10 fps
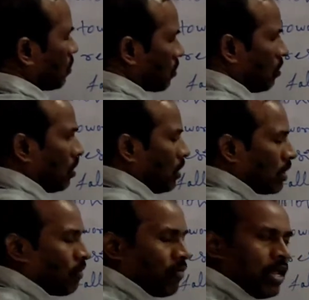So
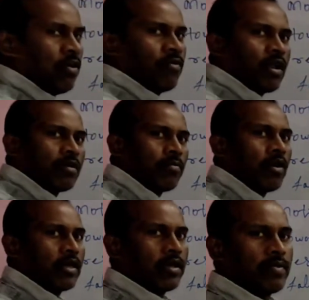the freely falling
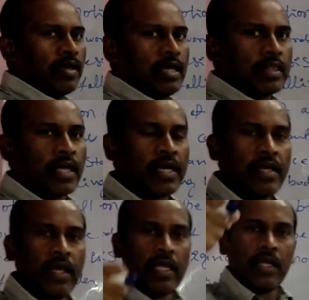body,
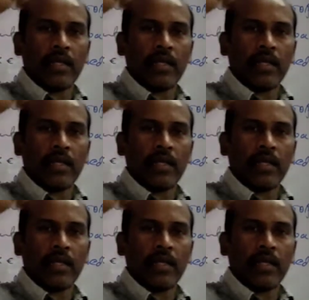the